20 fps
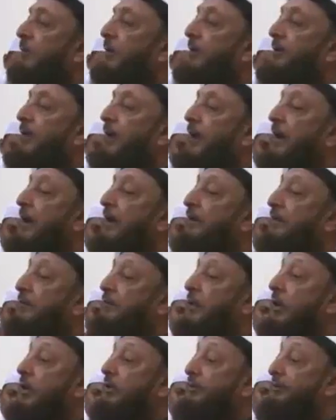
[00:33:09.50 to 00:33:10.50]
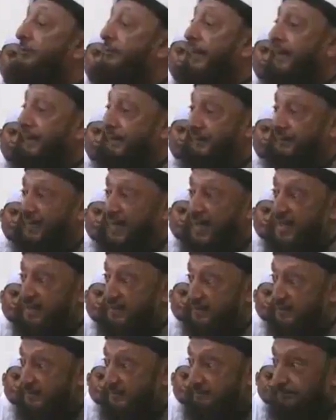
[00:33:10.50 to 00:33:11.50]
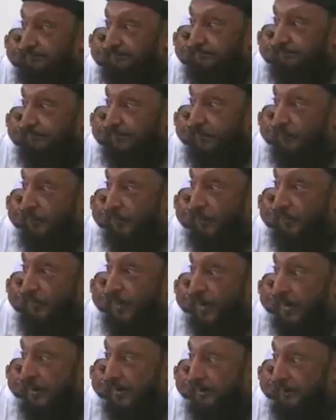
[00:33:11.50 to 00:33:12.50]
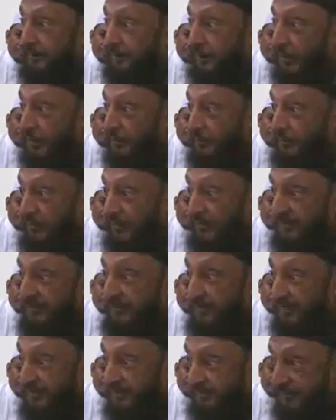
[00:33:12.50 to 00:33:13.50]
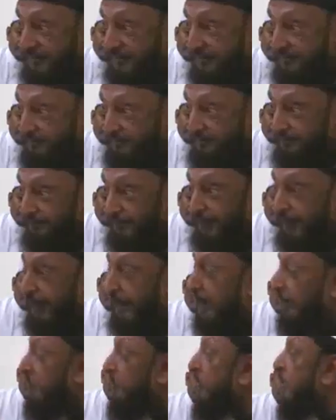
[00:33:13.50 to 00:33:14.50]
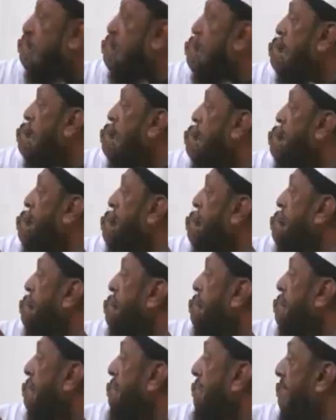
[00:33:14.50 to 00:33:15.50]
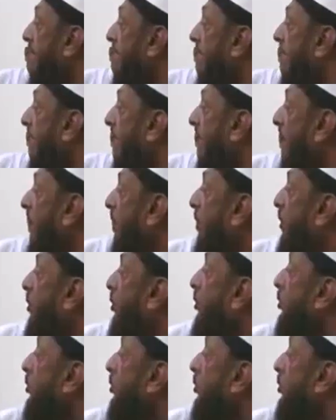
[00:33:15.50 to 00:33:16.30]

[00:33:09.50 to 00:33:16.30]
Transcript: Riba is not like that. Riba is not business. Because in riba,